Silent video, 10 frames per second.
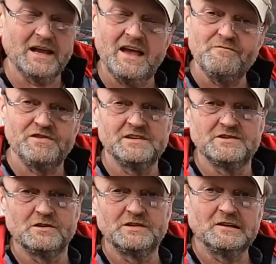I'll get everything
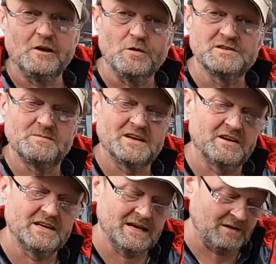done. It'll all go into my
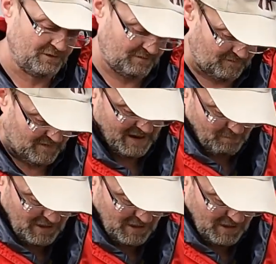greenhouse, my